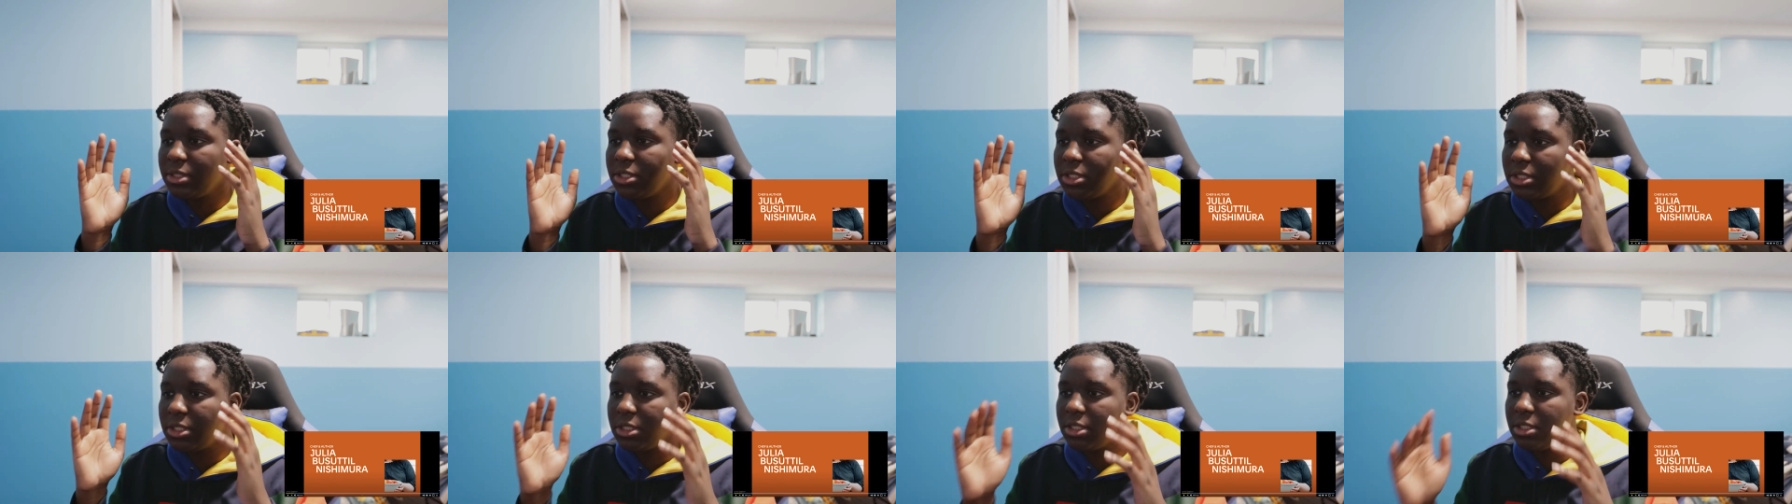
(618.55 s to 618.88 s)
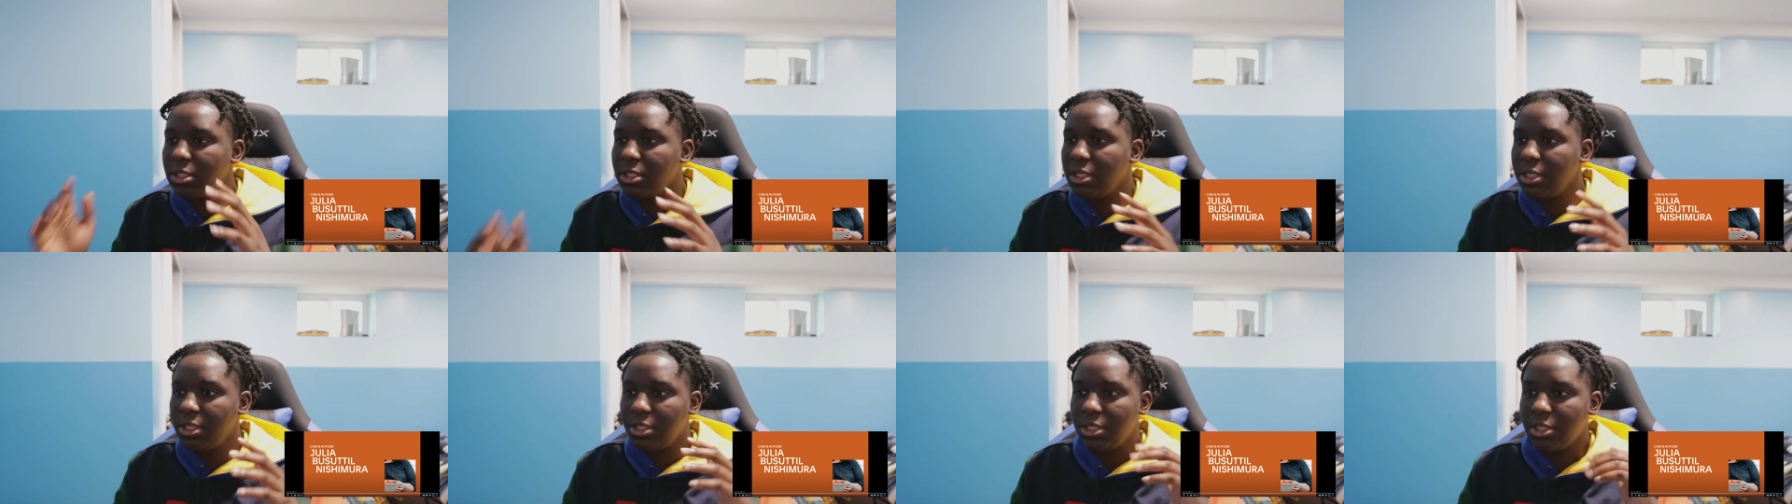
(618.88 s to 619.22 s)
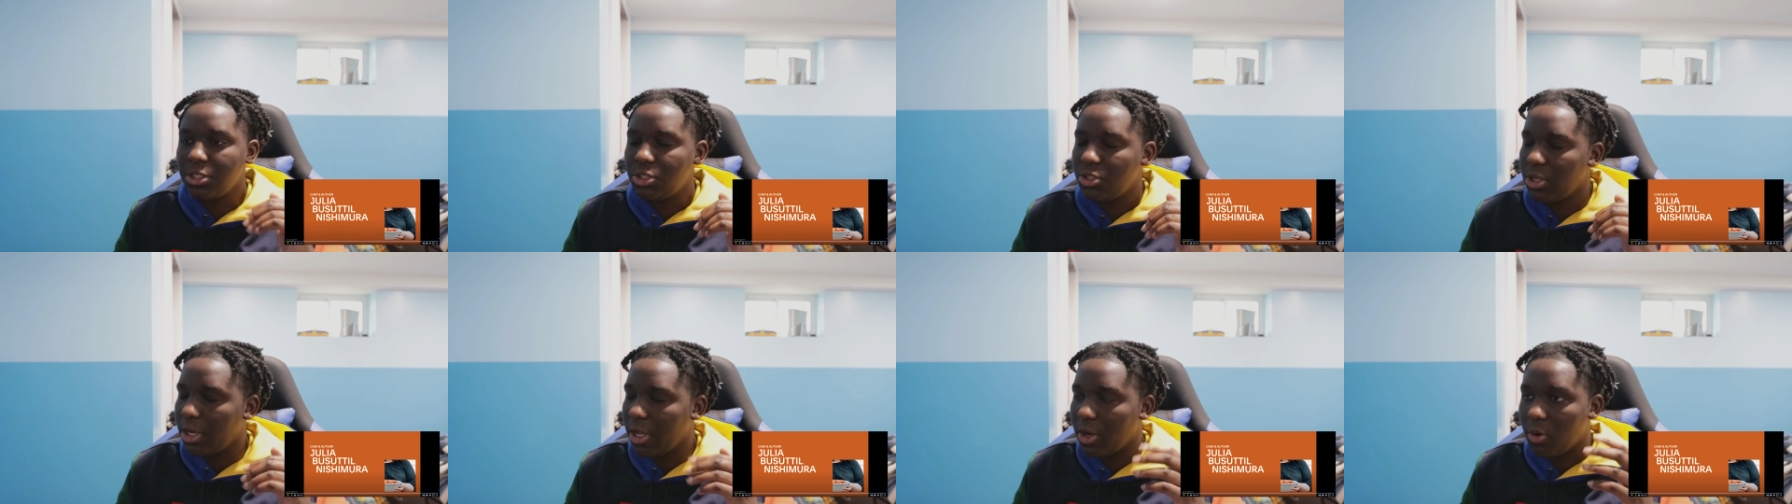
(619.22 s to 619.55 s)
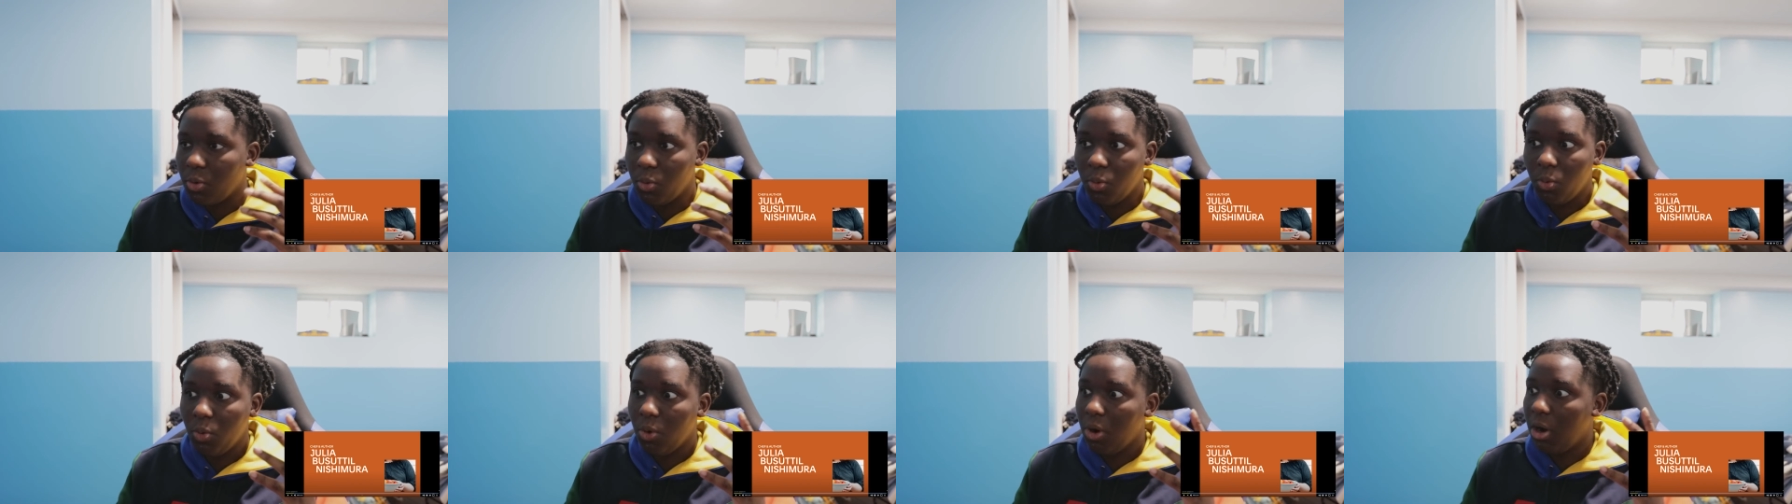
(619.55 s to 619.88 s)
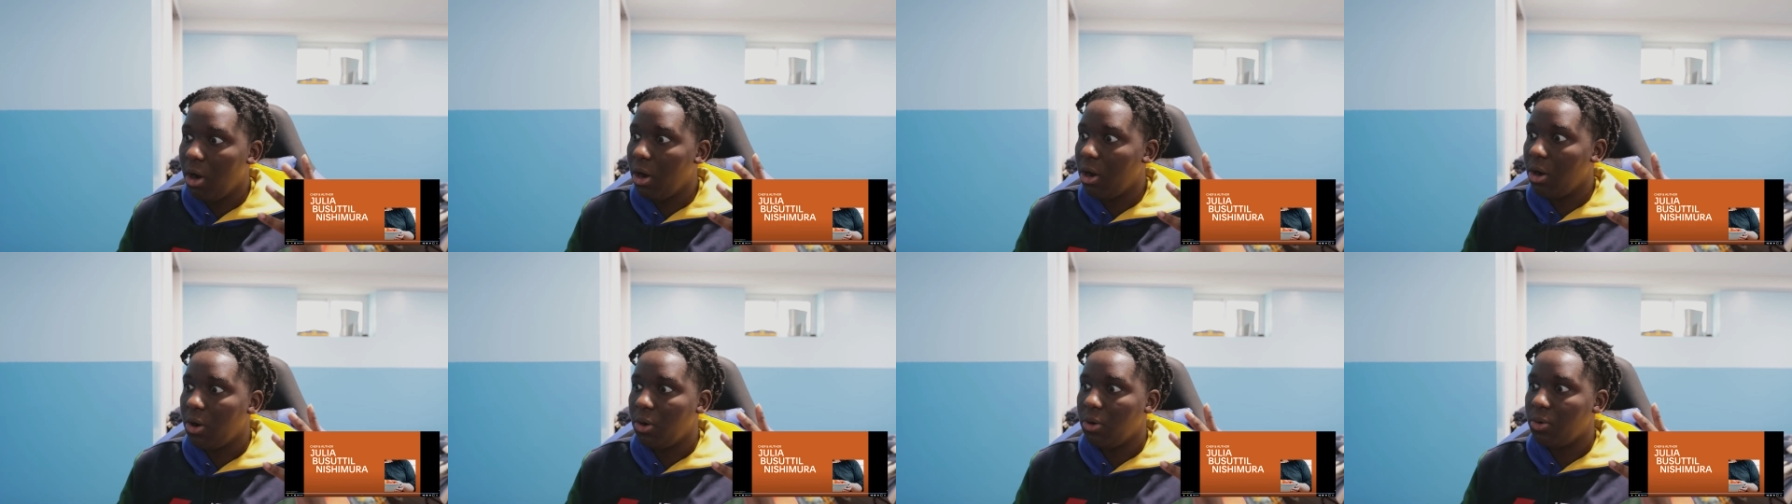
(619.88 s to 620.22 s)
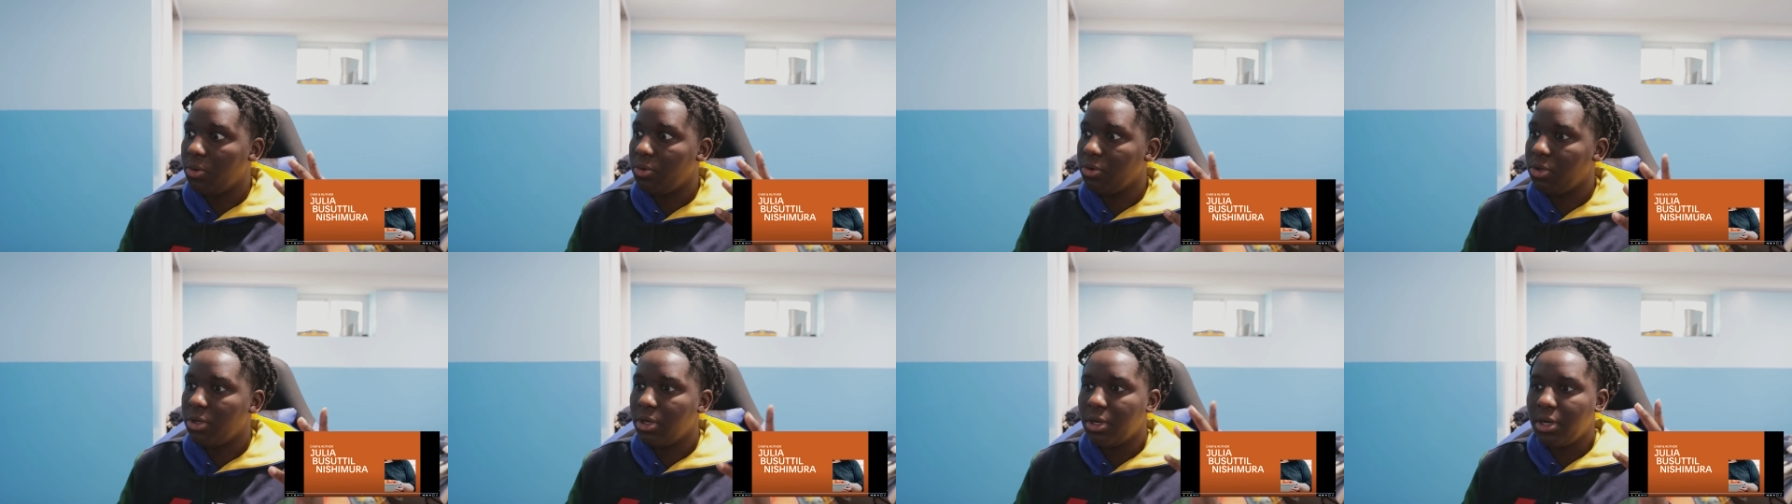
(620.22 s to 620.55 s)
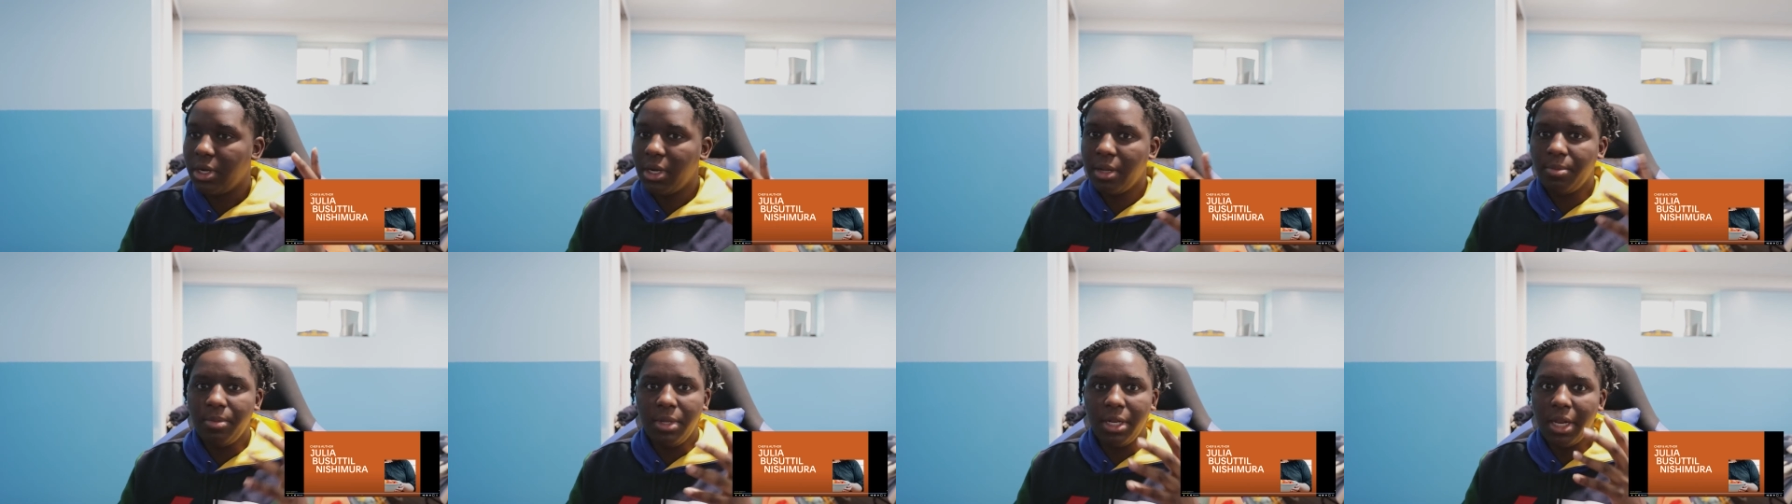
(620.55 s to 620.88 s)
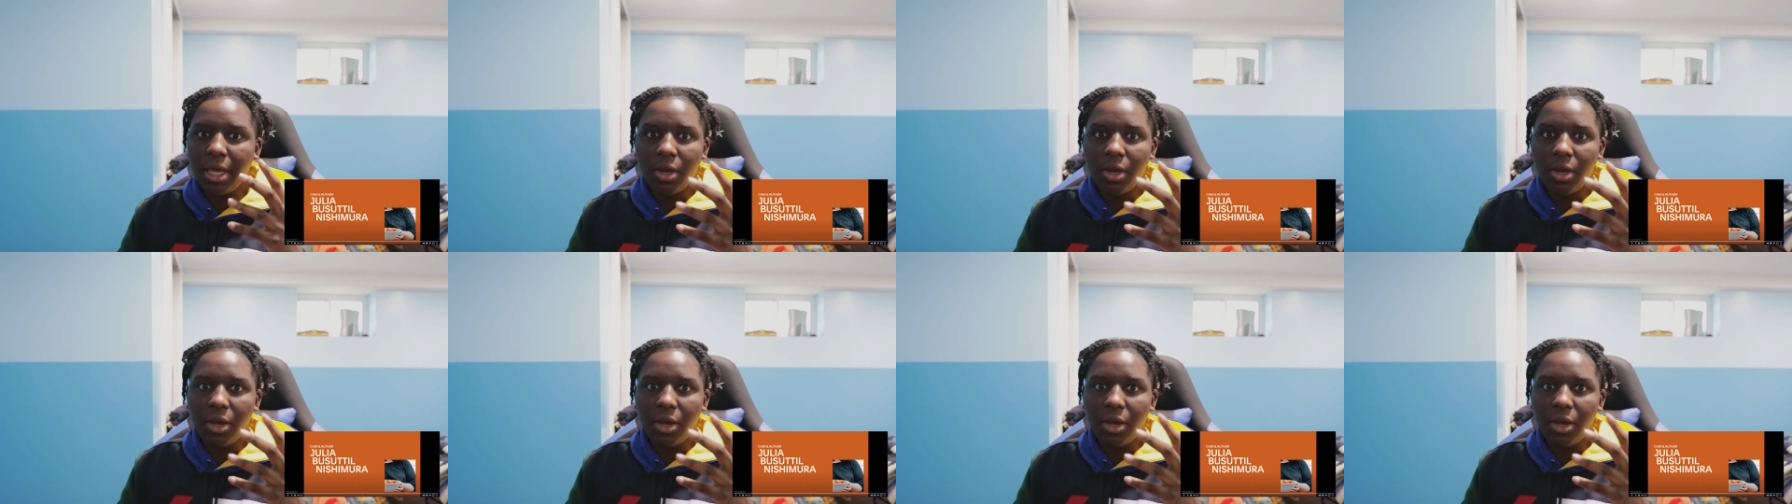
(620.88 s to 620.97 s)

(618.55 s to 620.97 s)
is it gets you like, whoa, you know what I mean?